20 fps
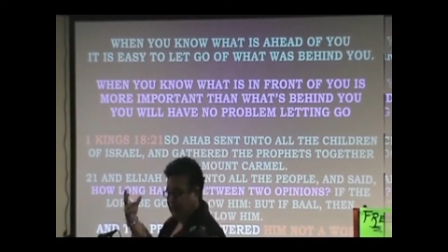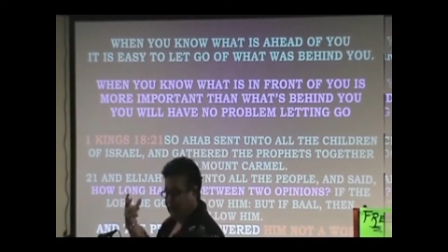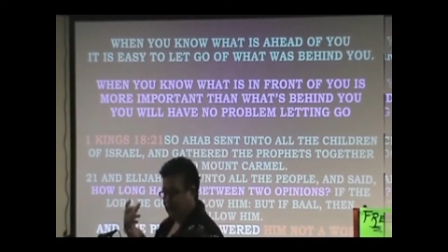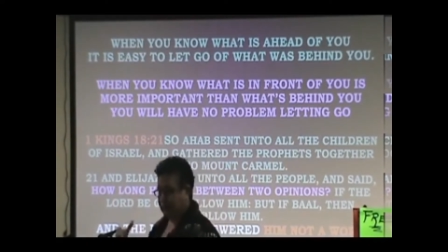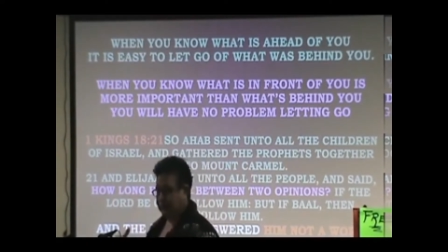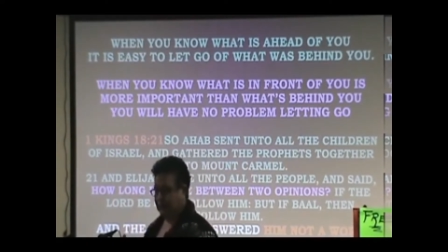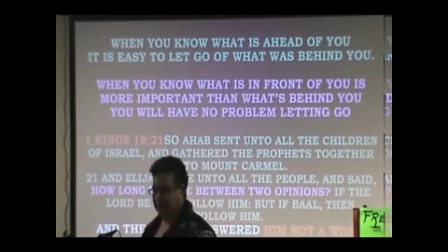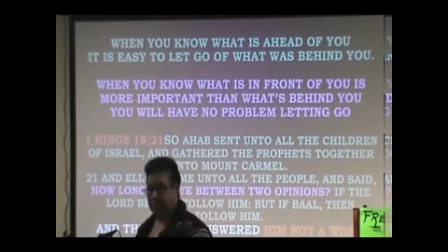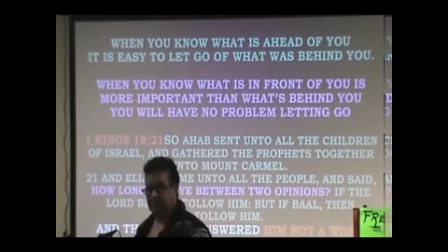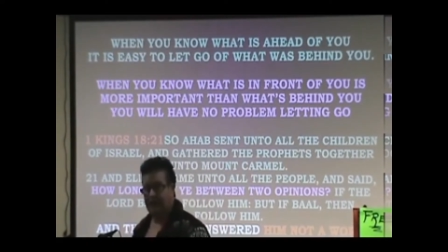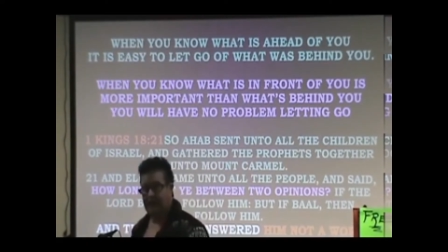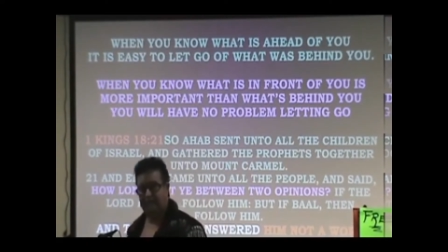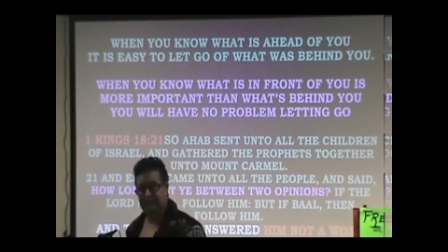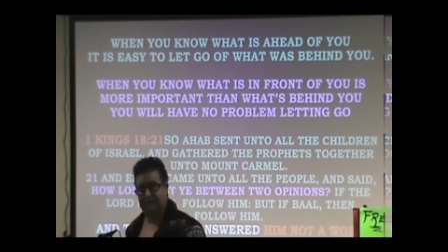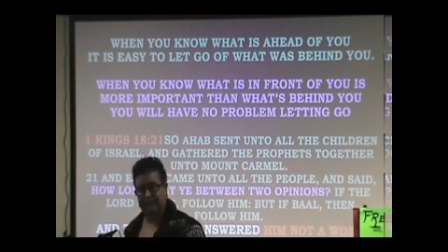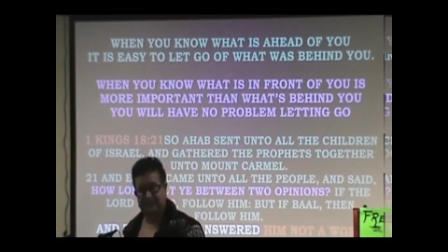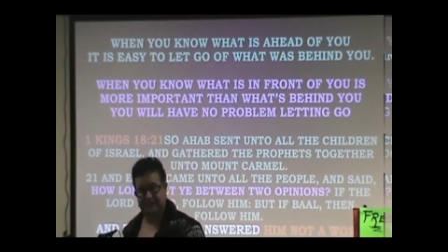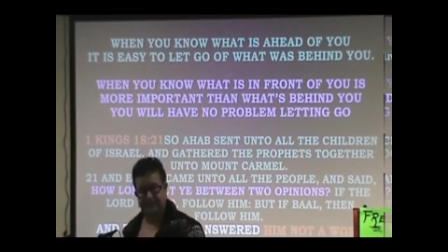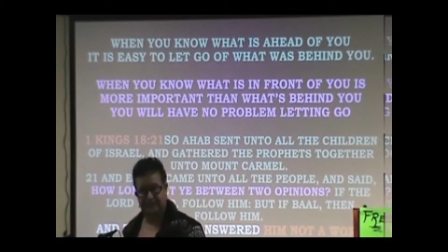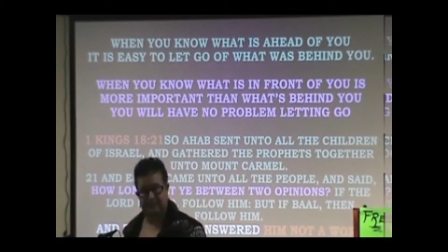took the
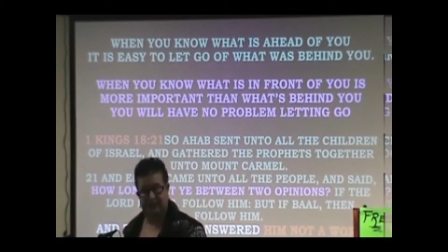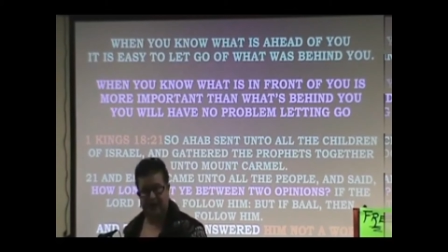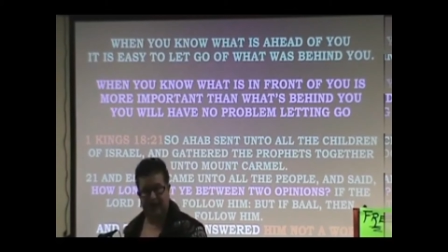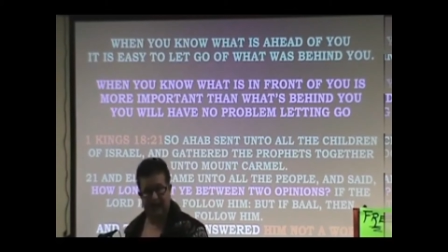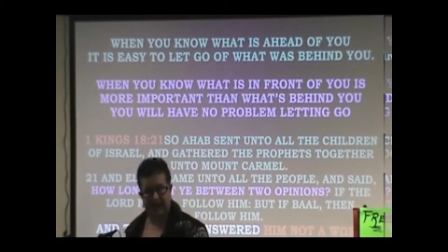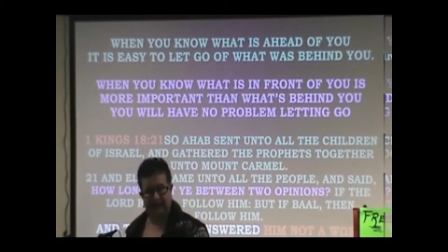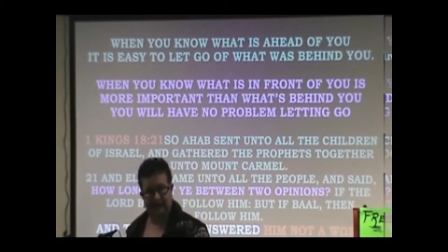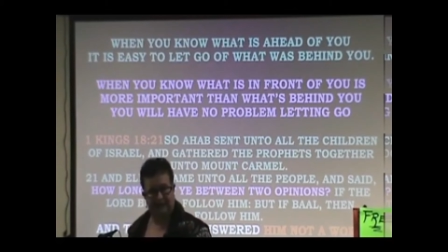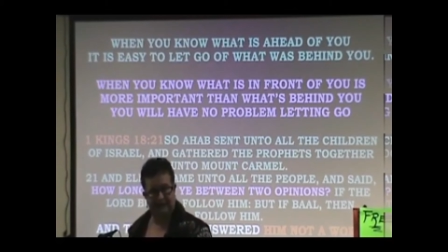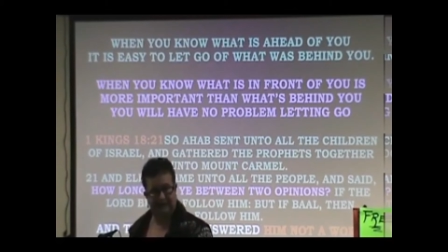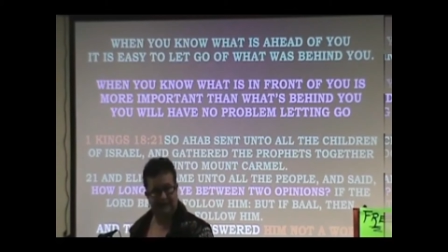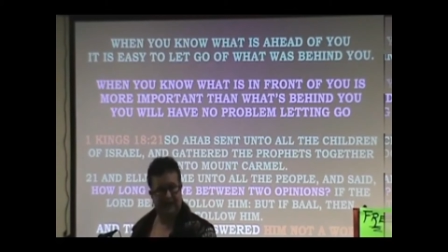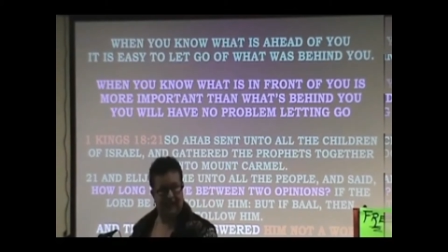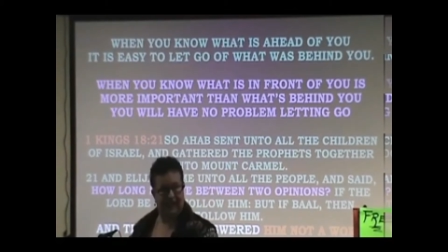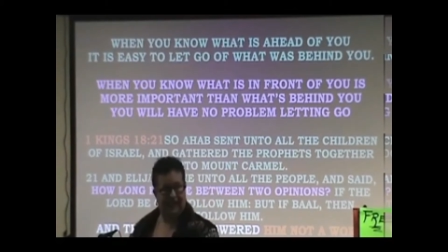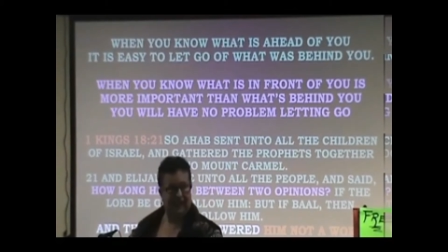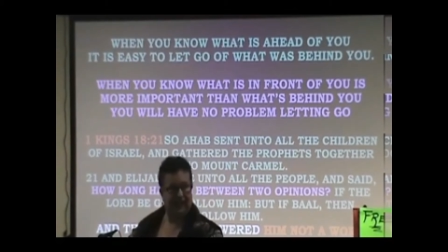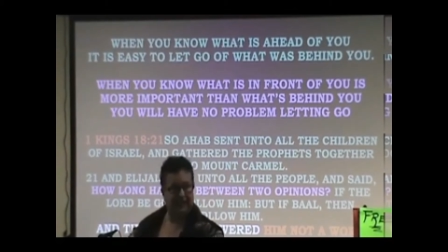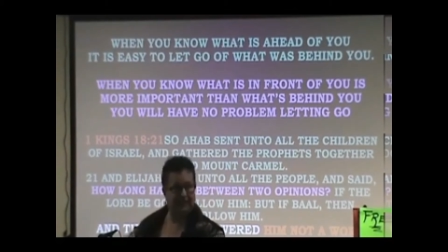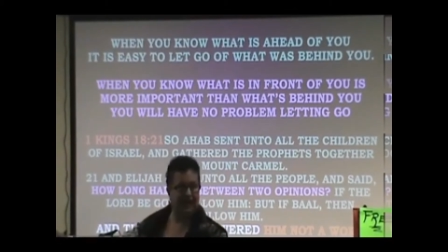prophets of Baal.
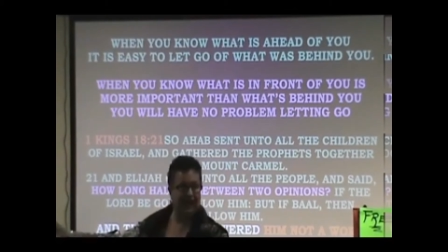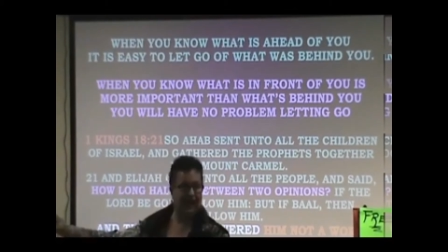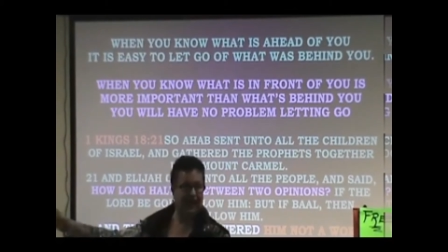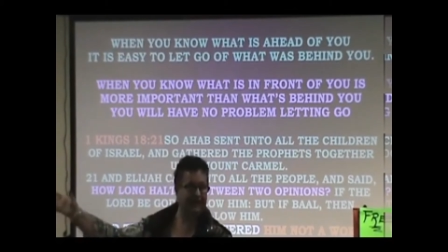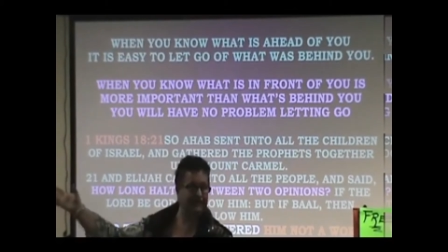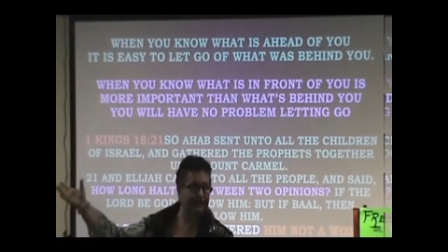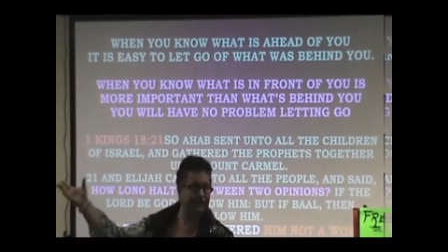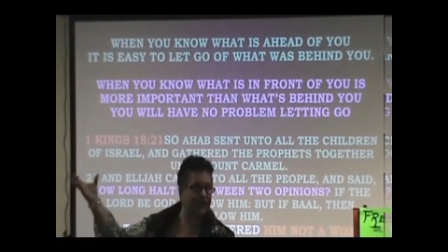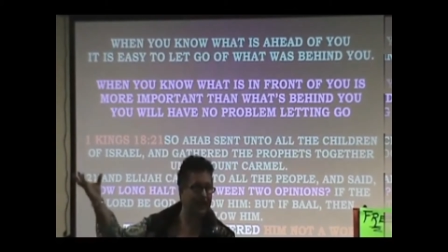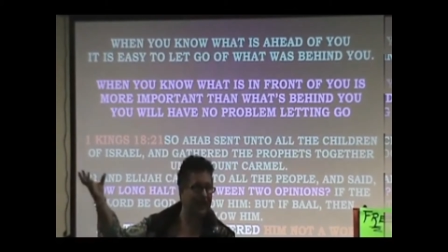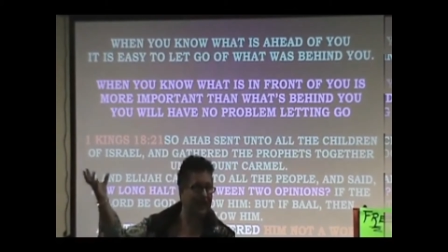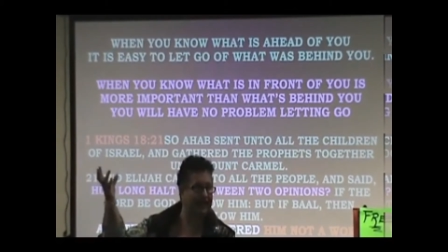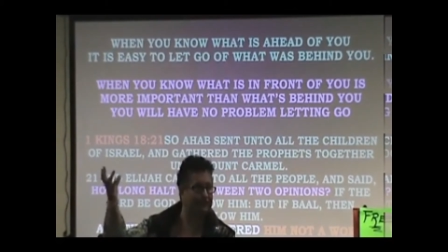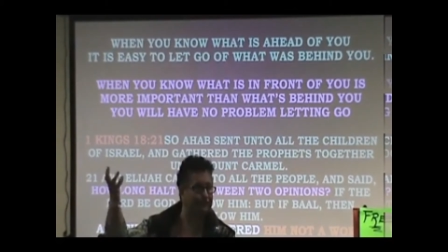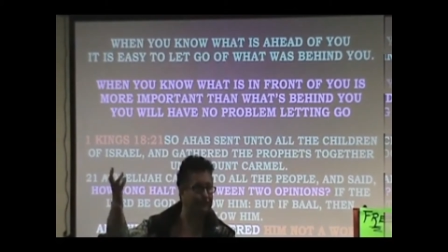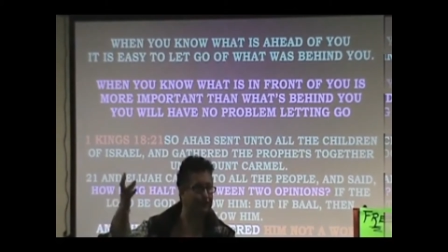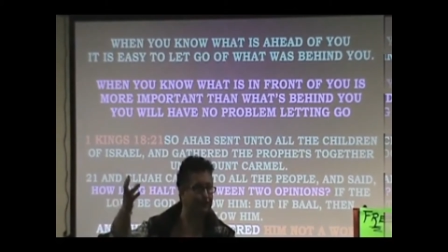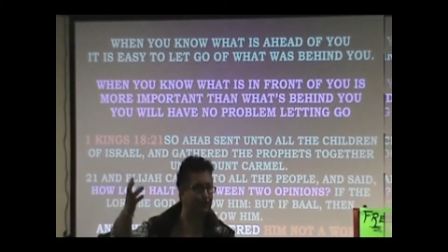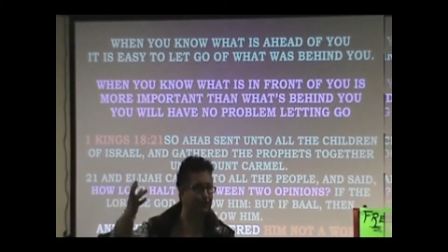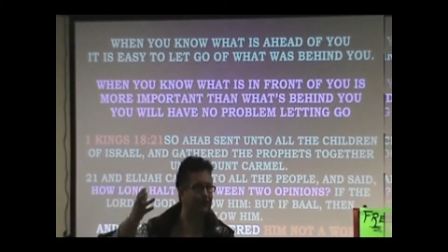Elijah
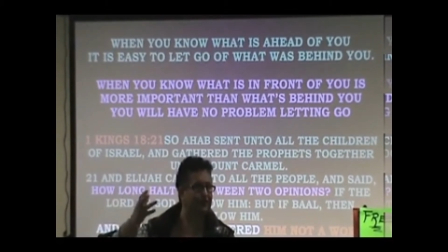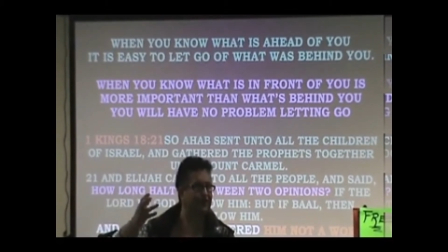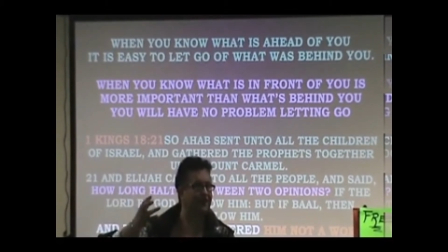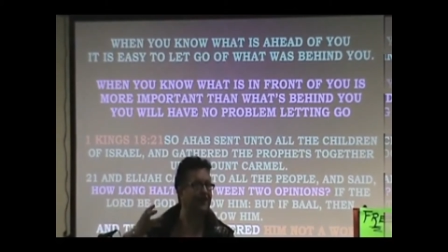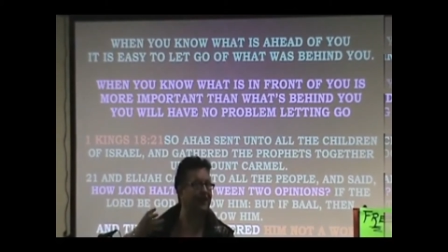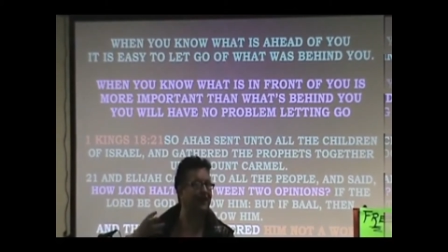had took